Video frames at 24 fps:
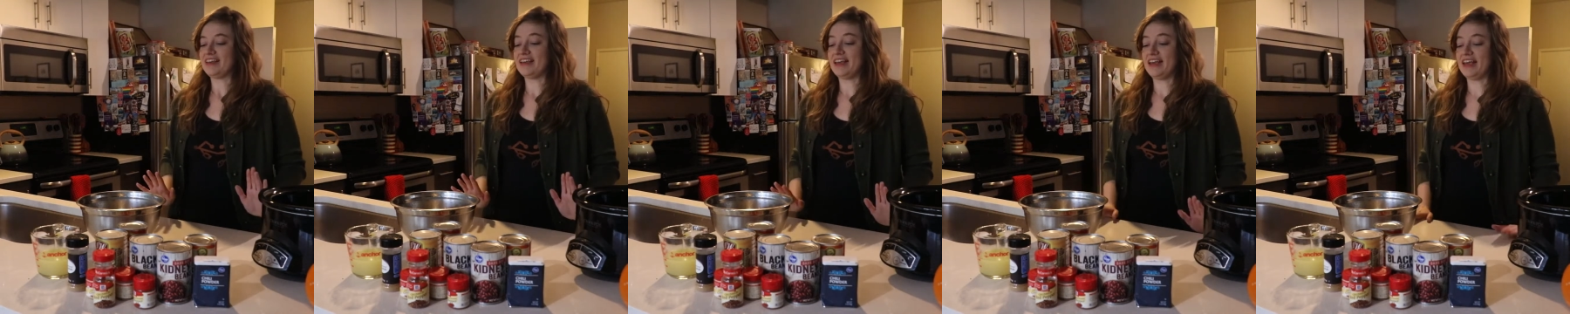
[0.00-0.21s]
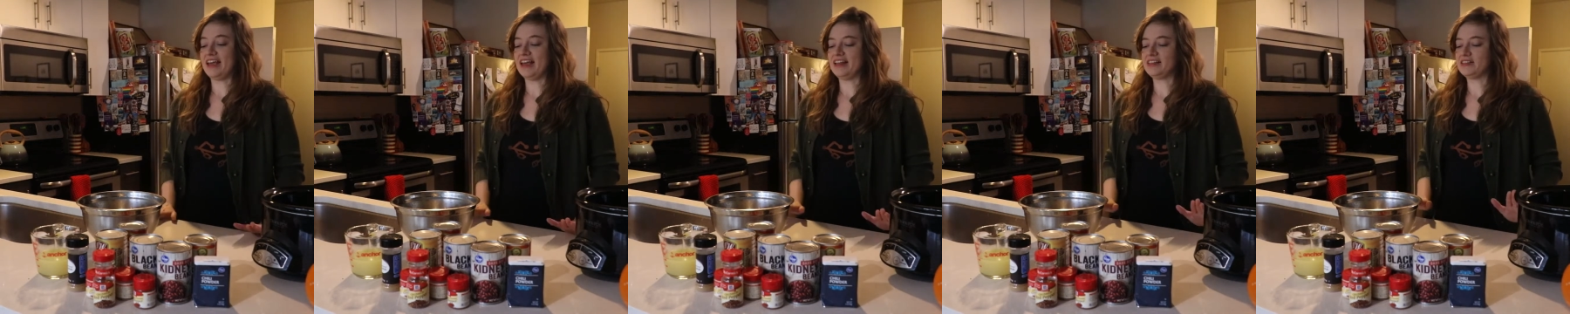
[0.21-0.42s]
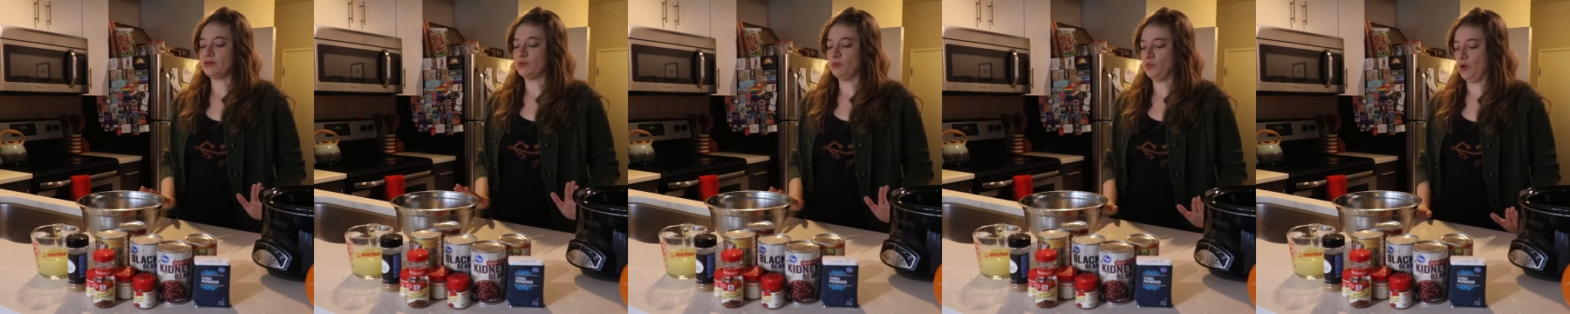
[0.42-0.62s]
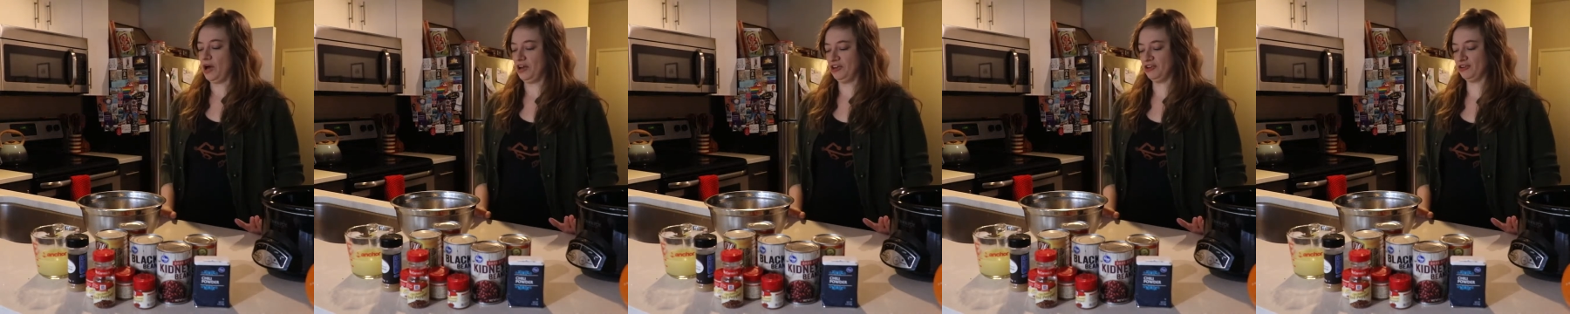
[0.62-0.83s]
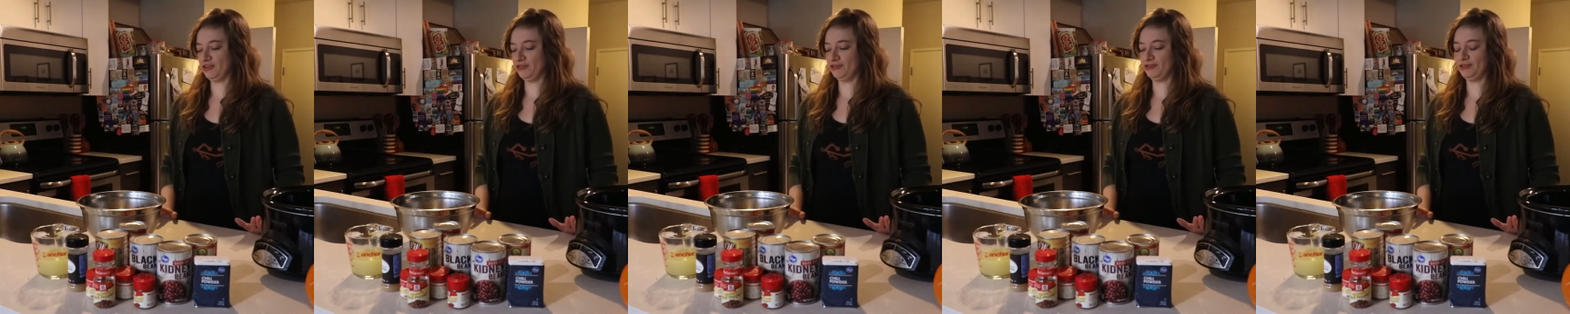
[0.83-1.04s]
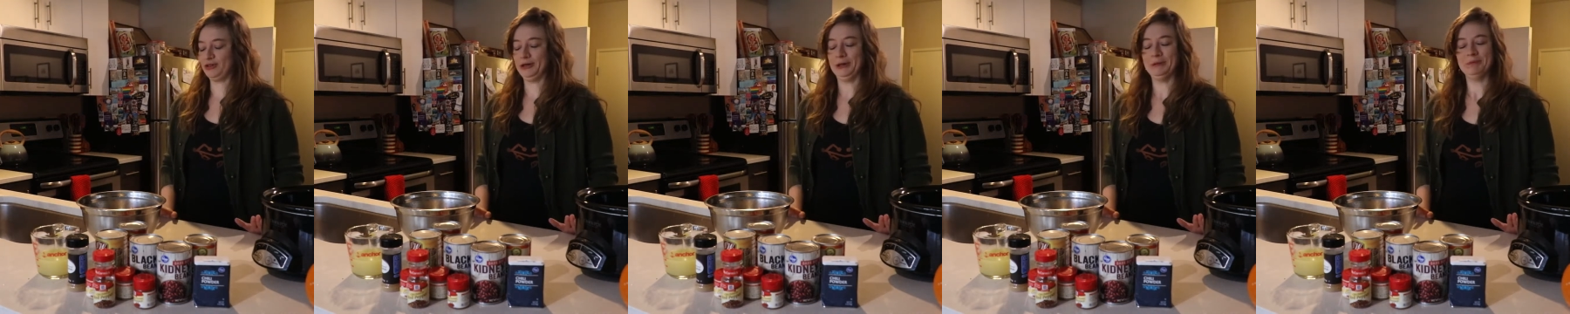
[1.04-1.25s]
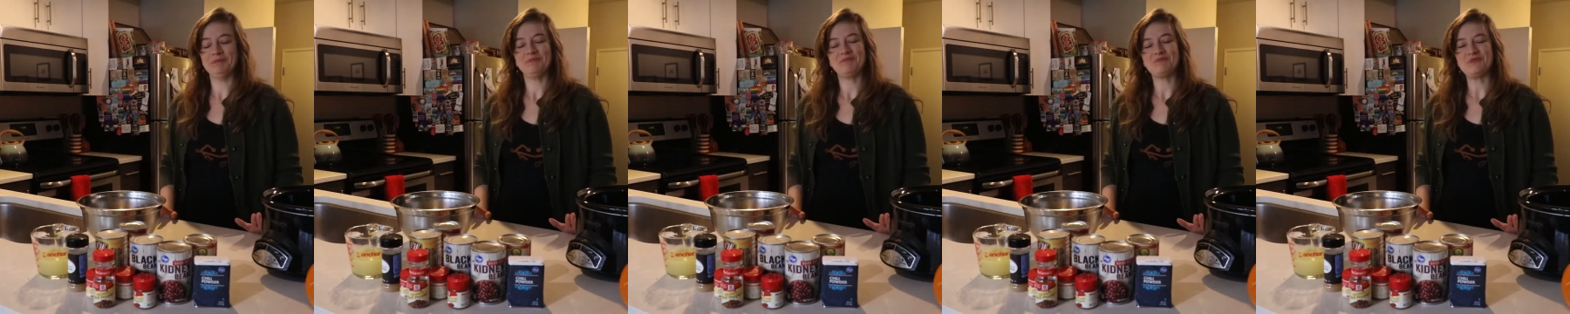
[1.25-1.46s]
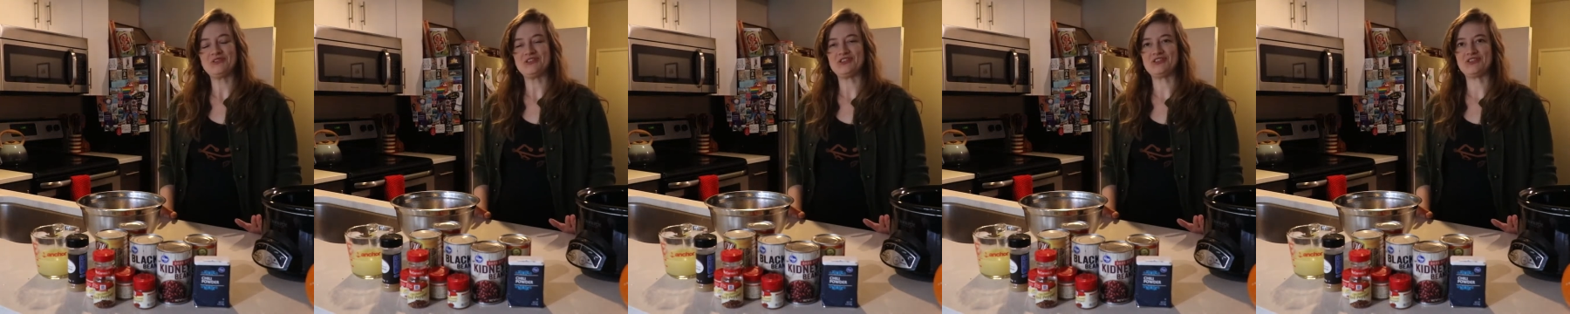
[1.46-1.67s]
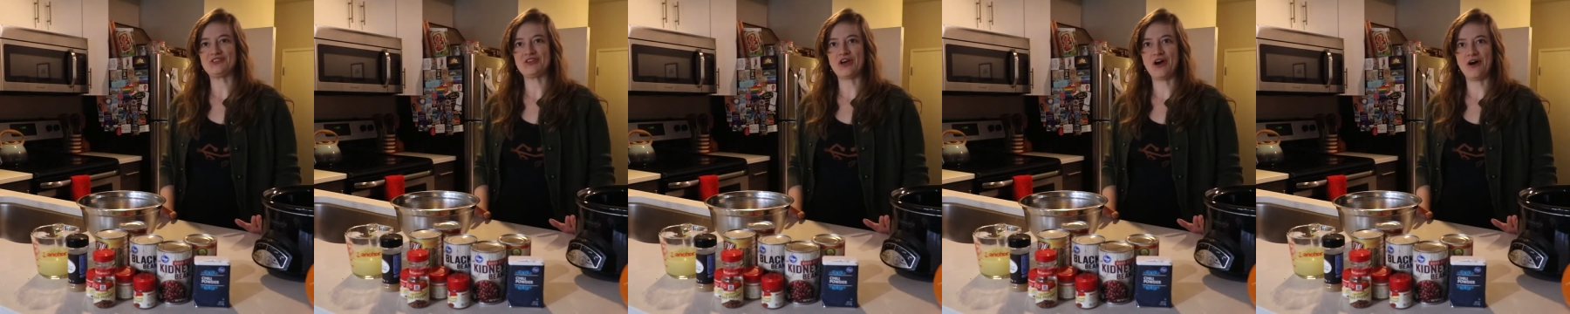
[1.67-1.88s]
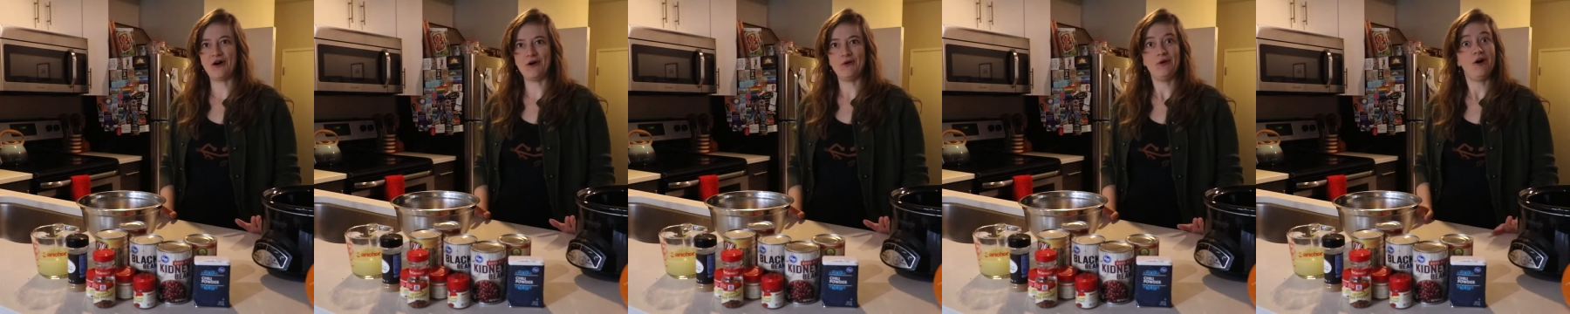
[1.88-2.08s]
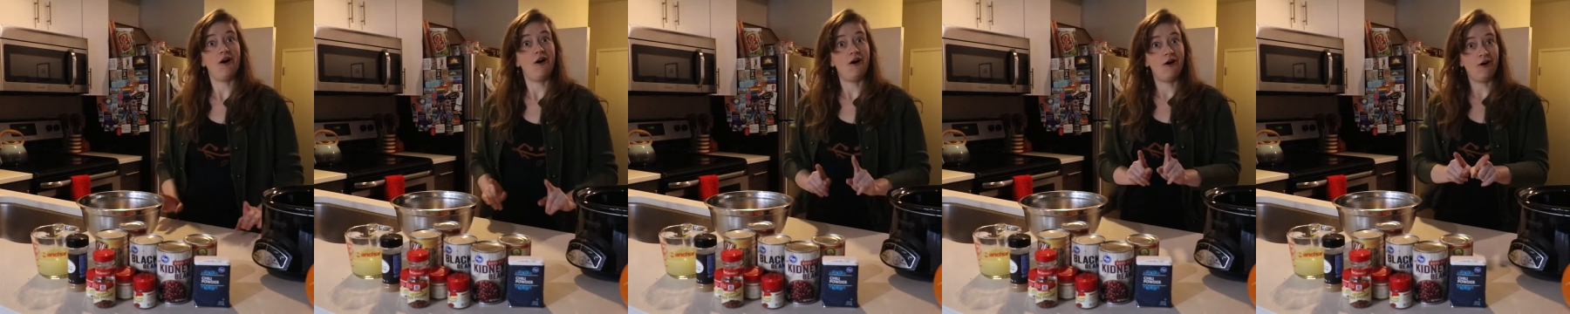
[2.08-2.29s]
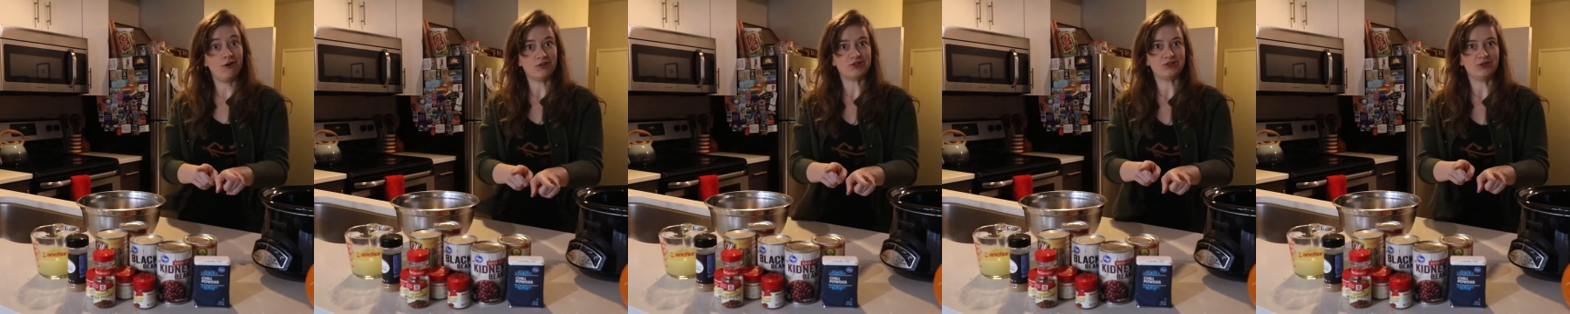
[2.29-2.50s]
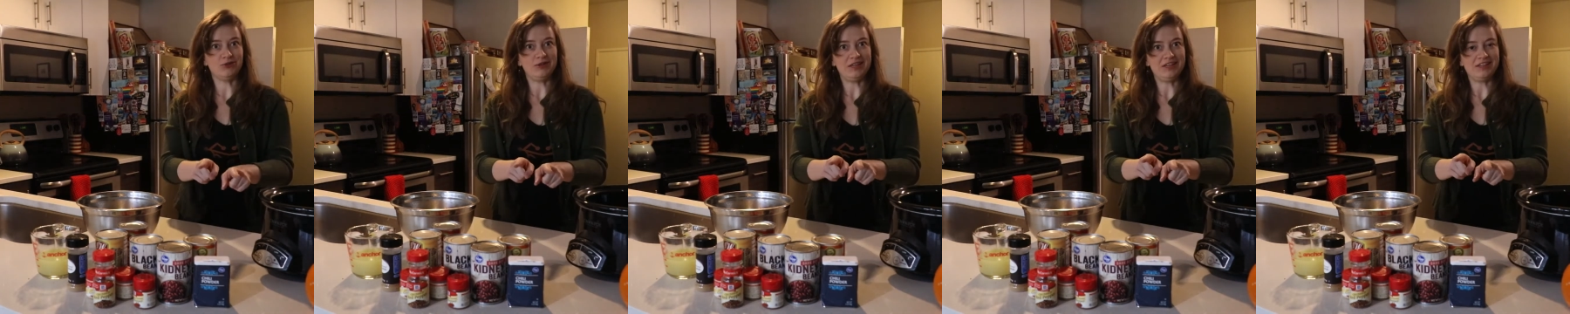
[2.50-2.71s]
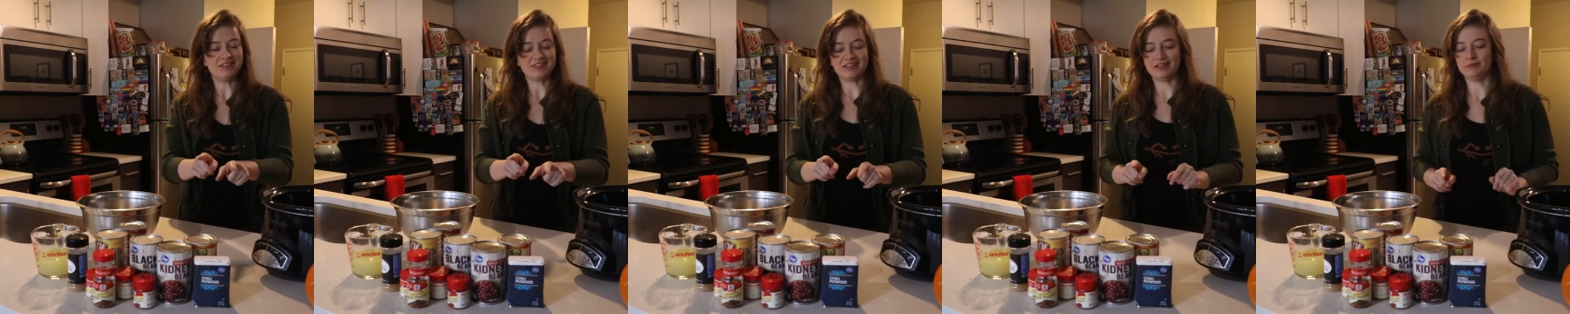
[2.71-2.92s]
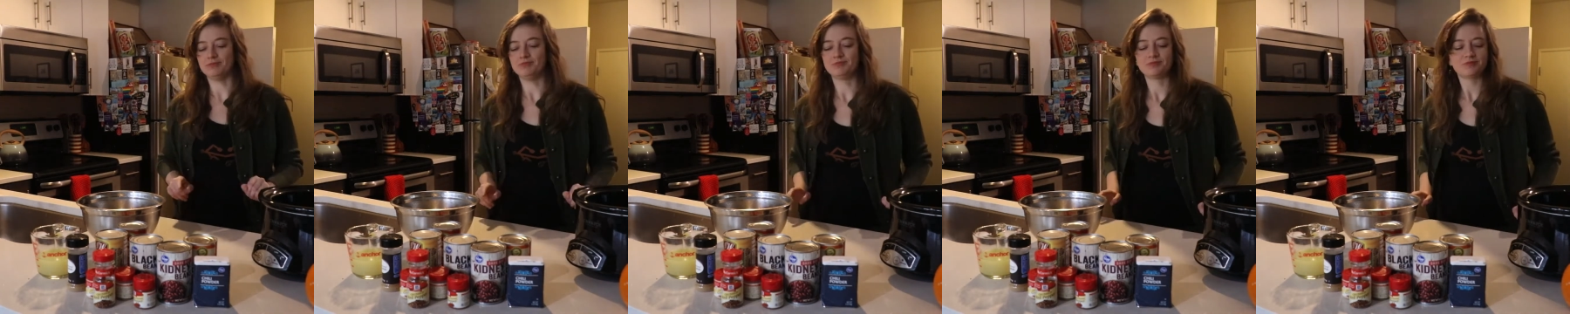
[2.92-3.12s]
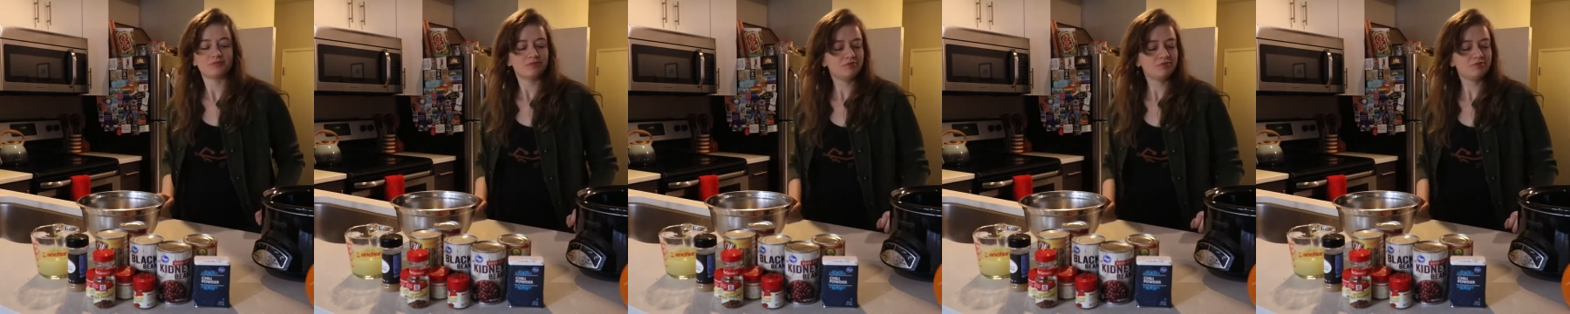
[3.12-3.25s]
It's wonderful. So, also easy.